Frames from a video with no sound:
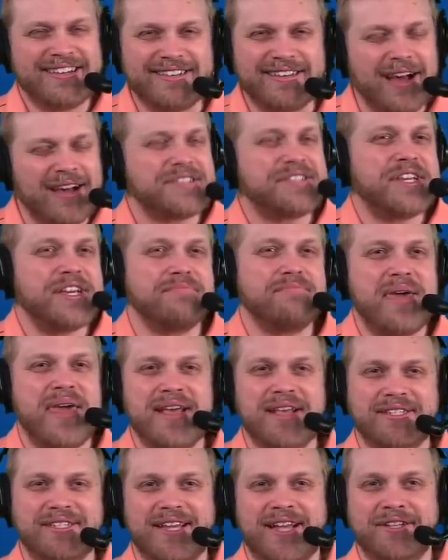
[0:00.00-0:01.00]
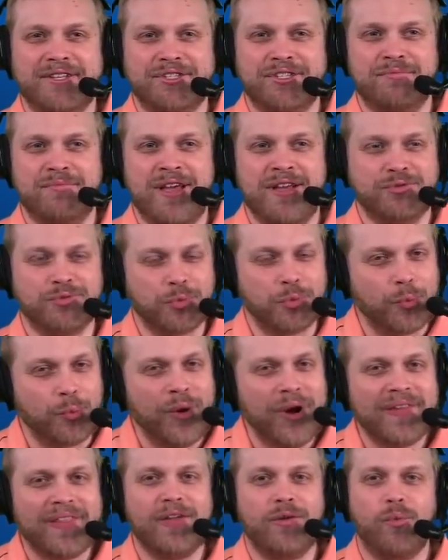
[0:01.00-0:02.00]
doesn't make sense to me. It's
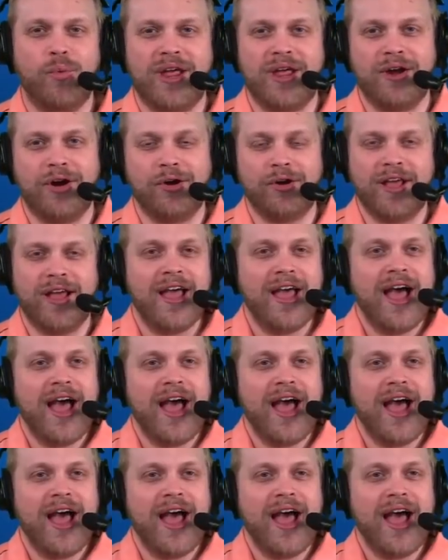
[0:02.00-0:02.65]
really weird.